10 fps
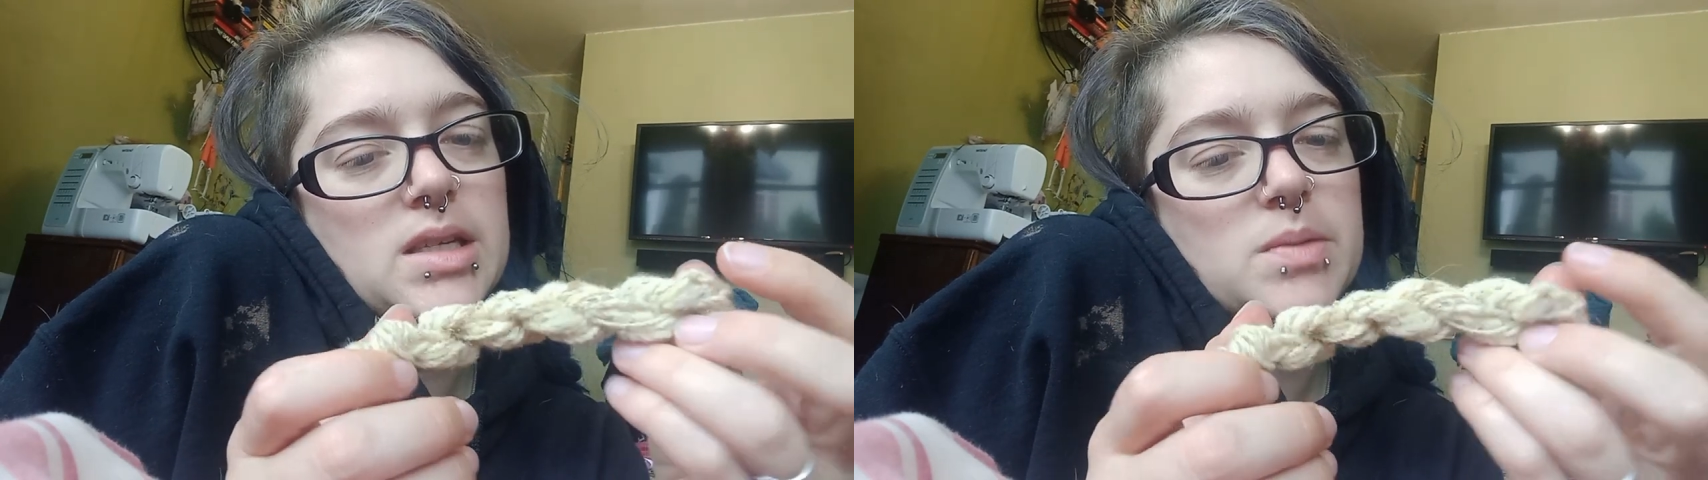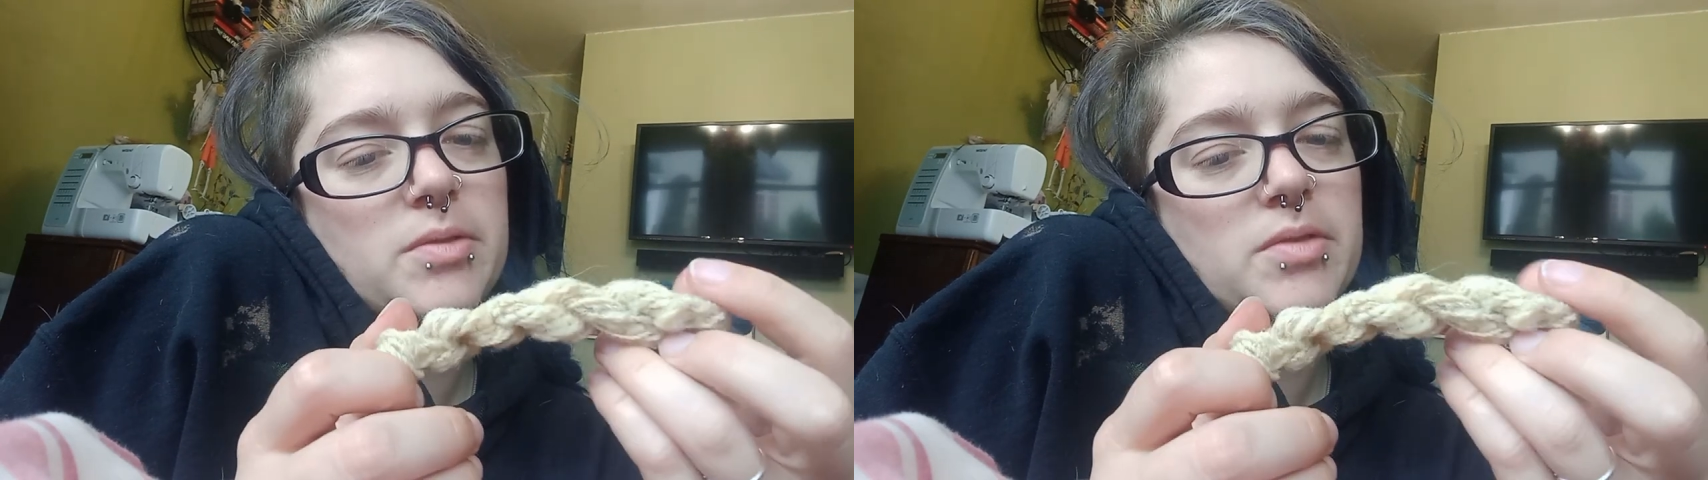
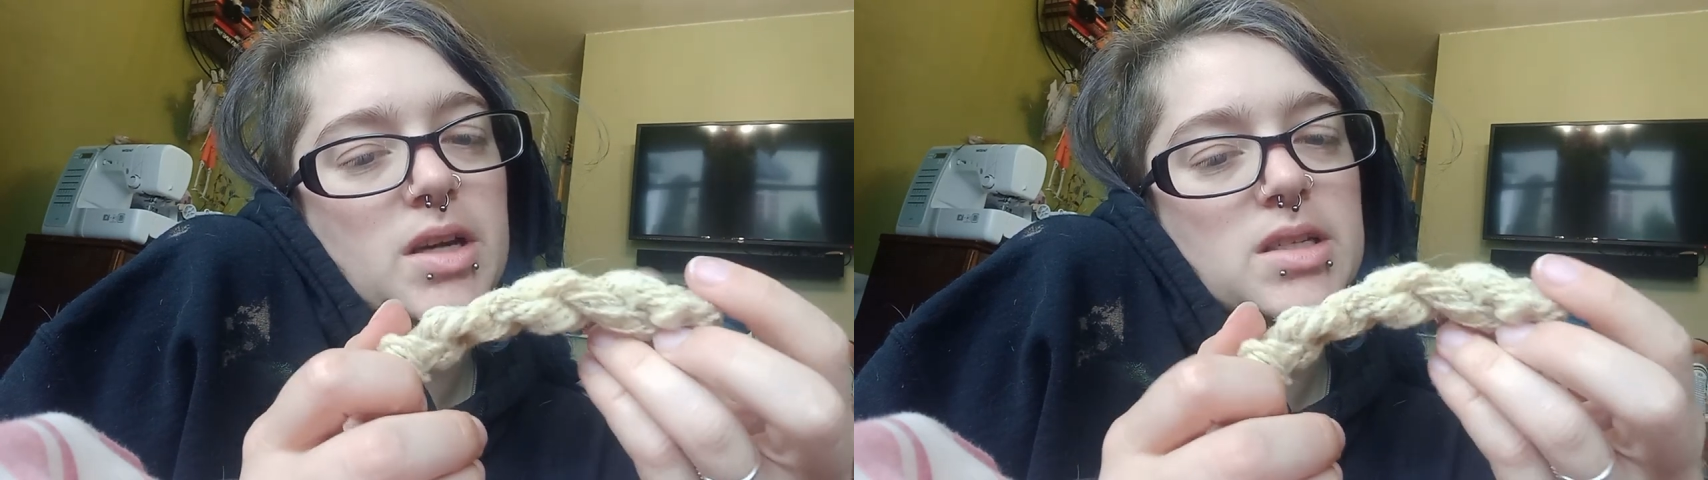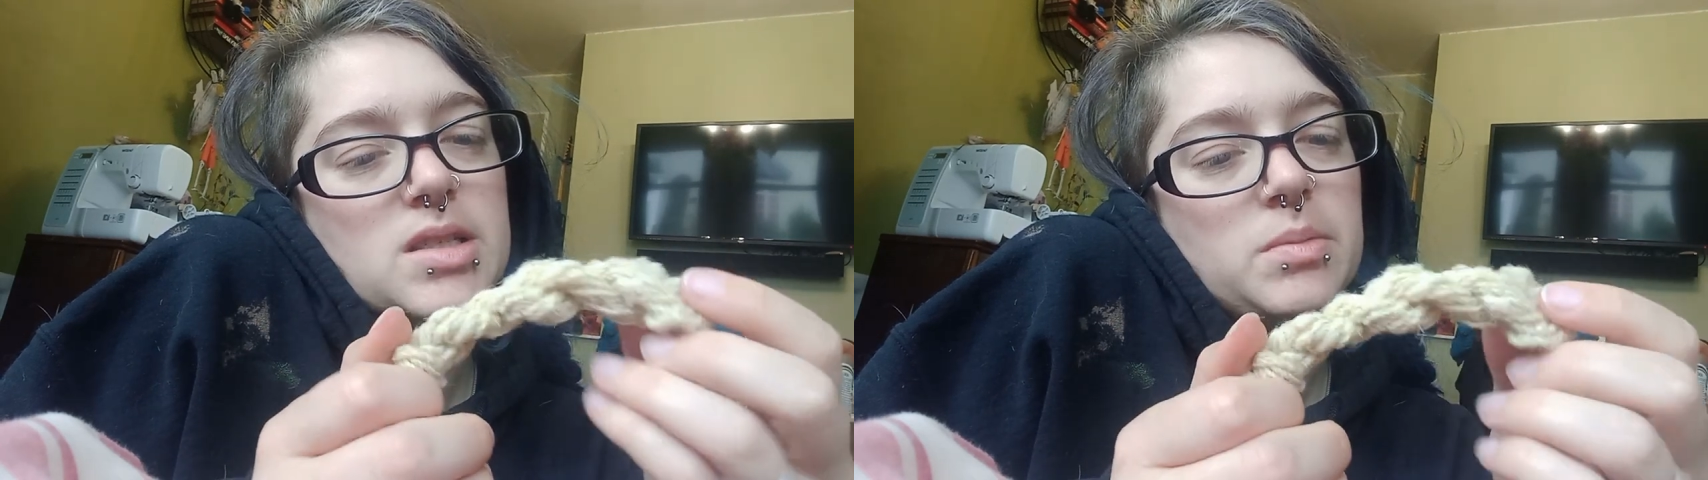It's
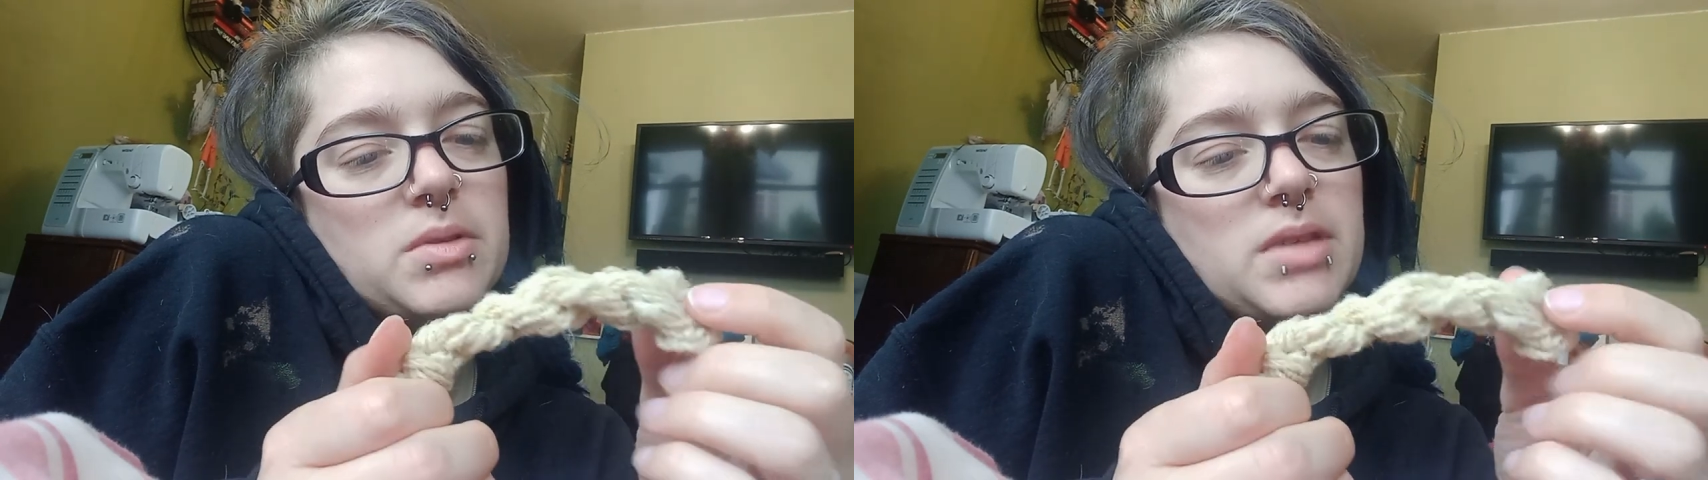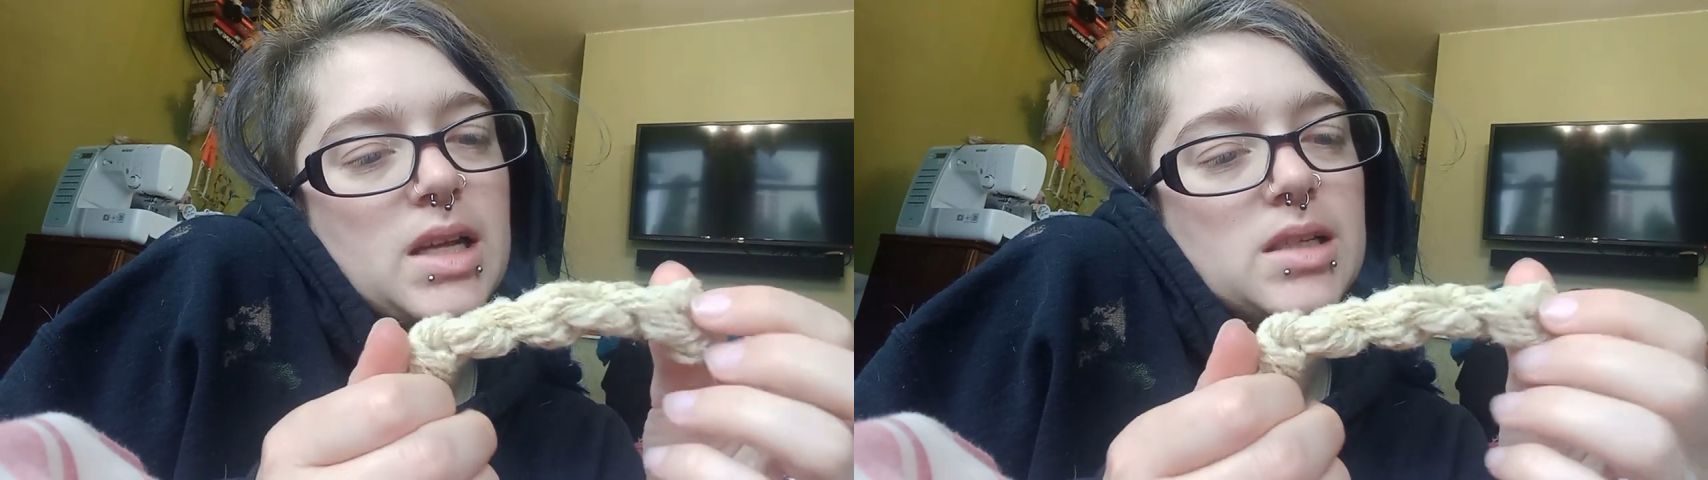provided some
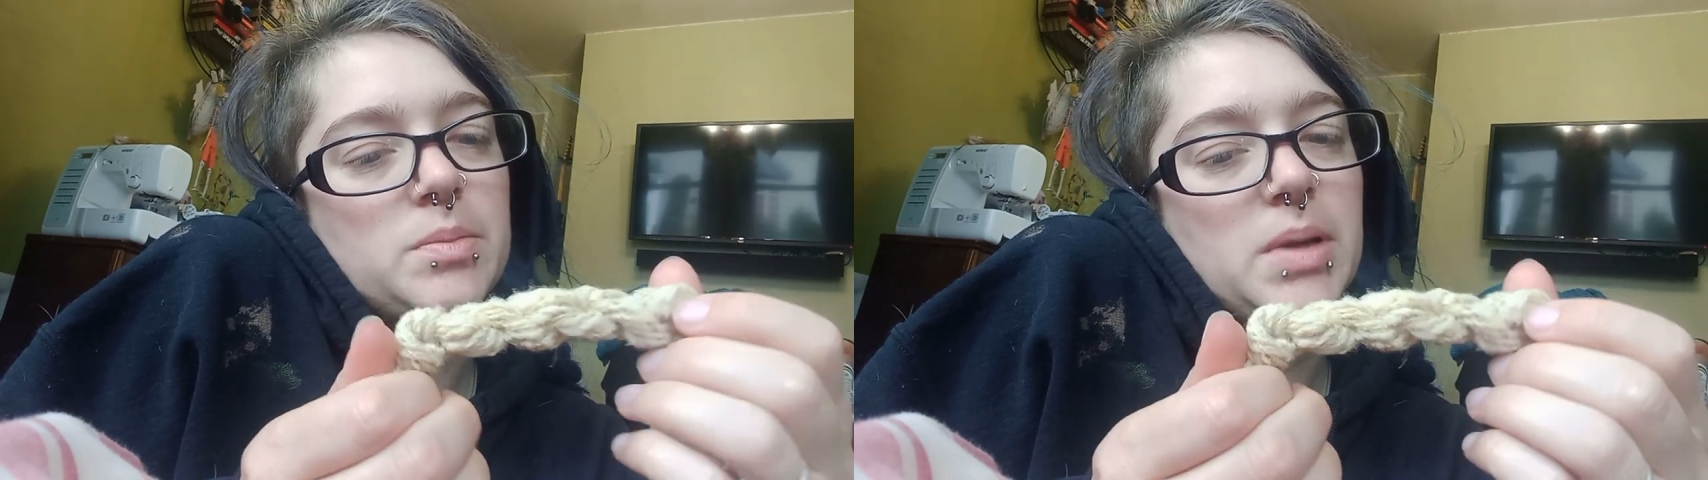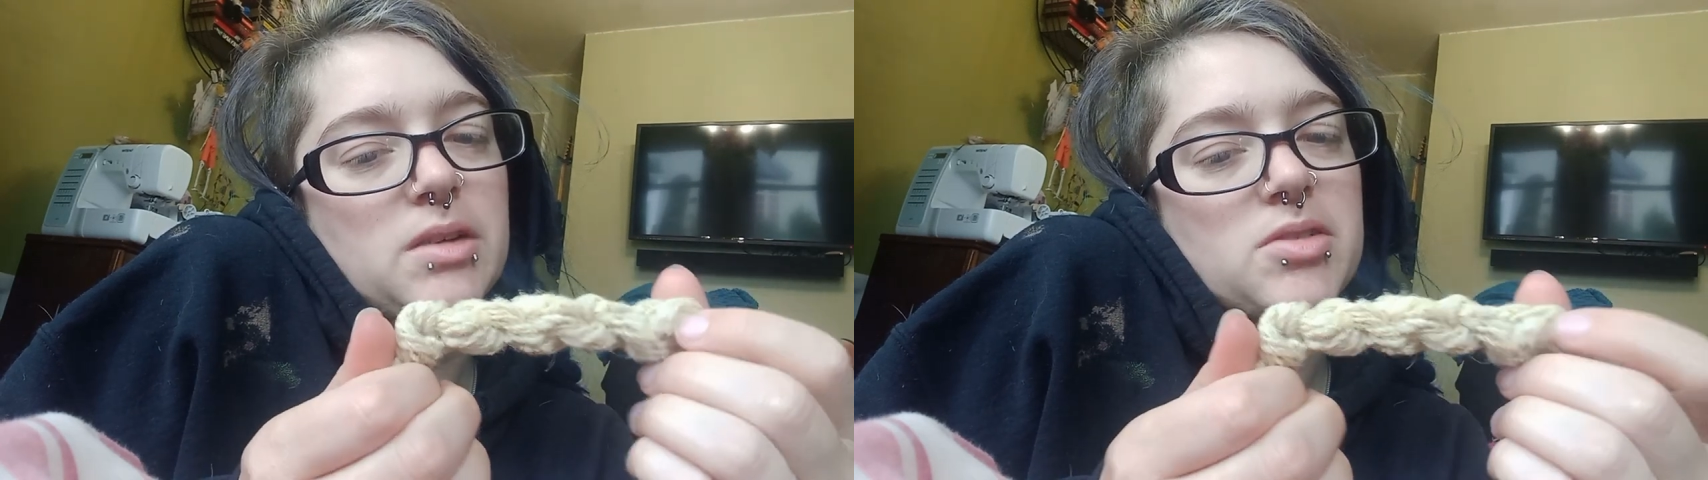of that
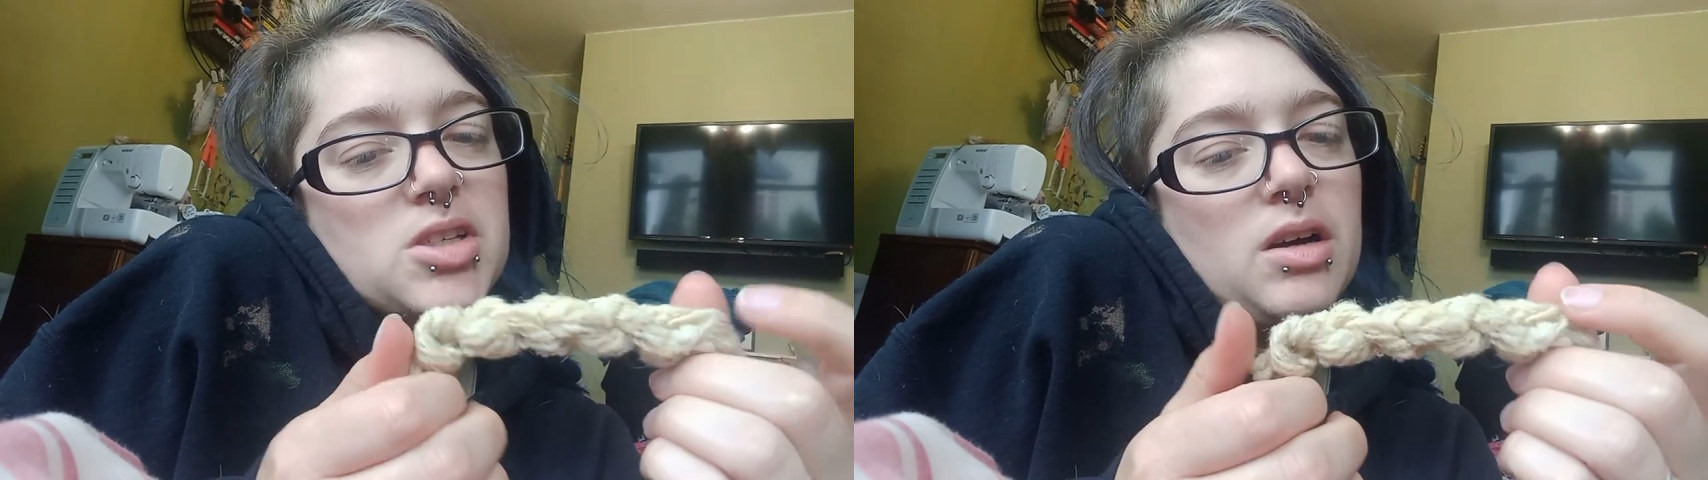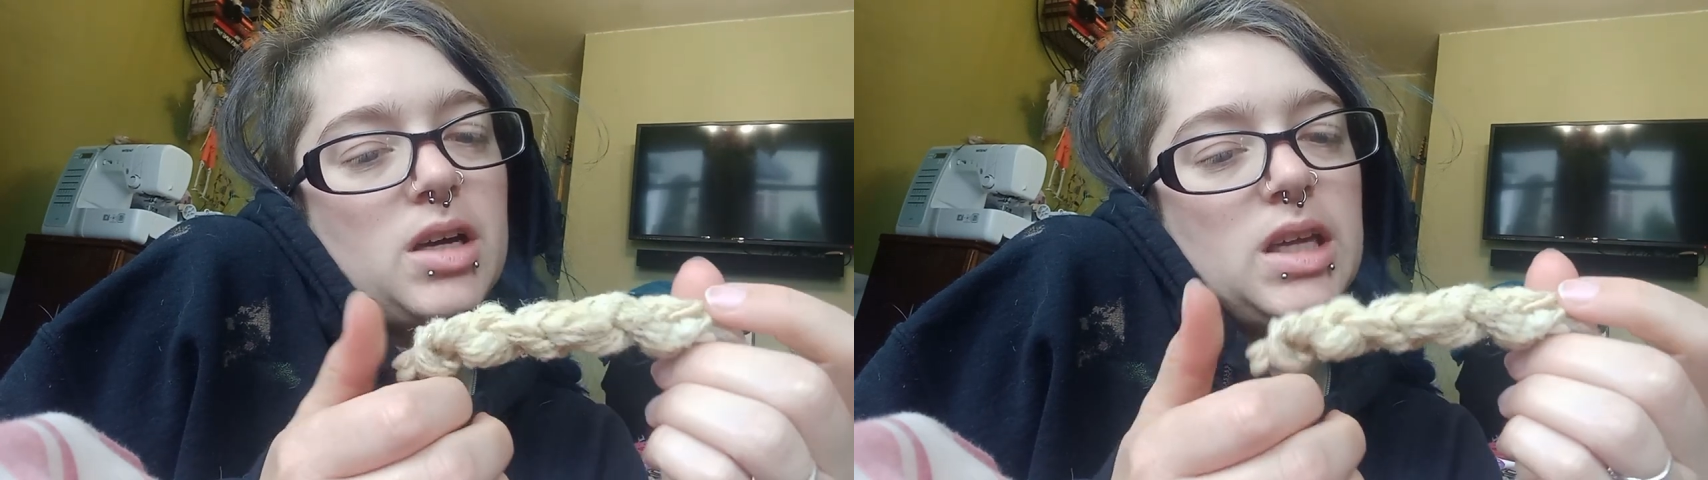little bit of
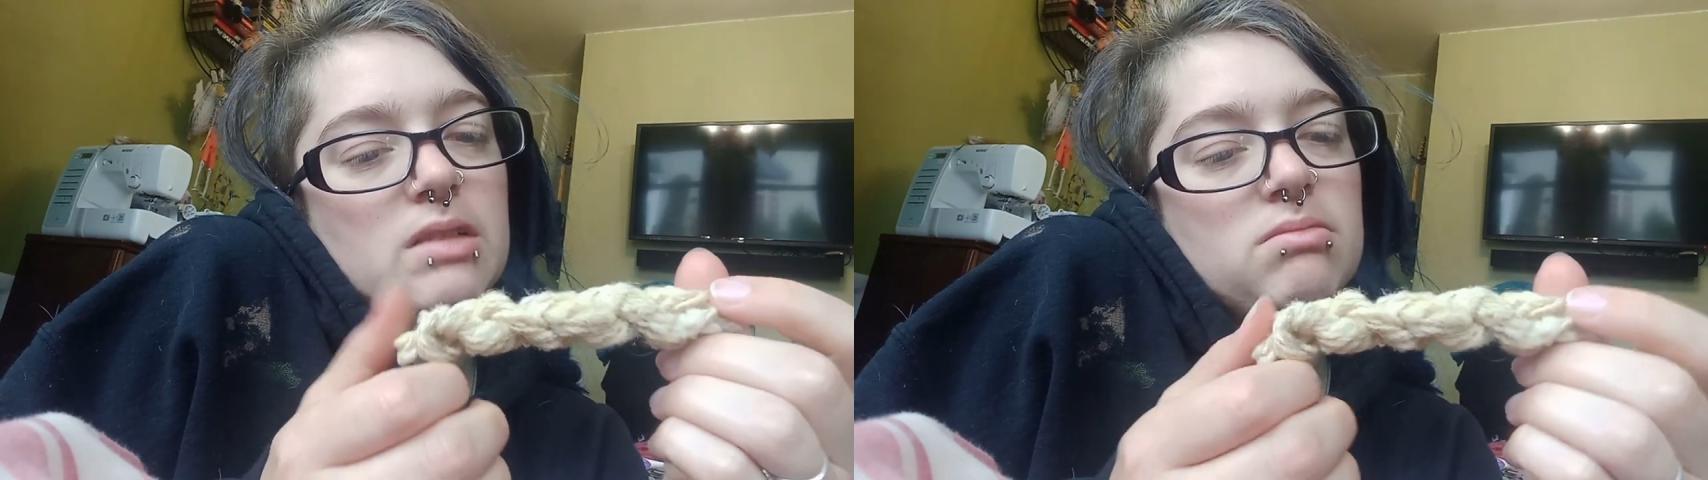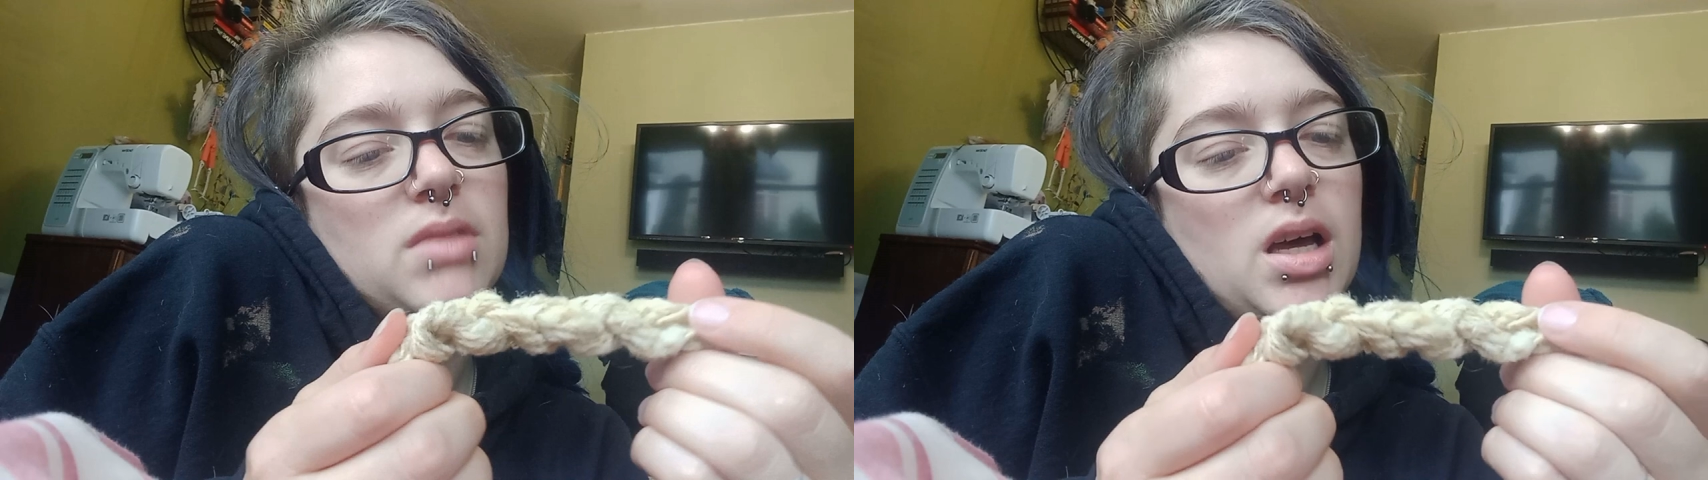
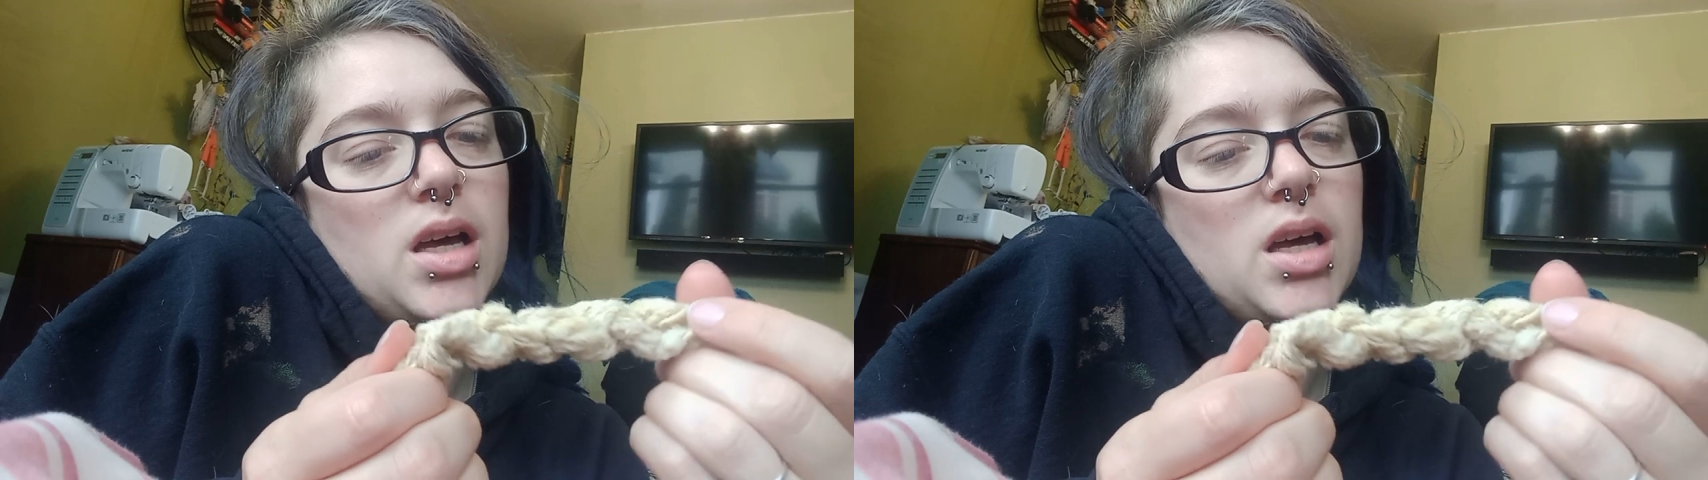shine.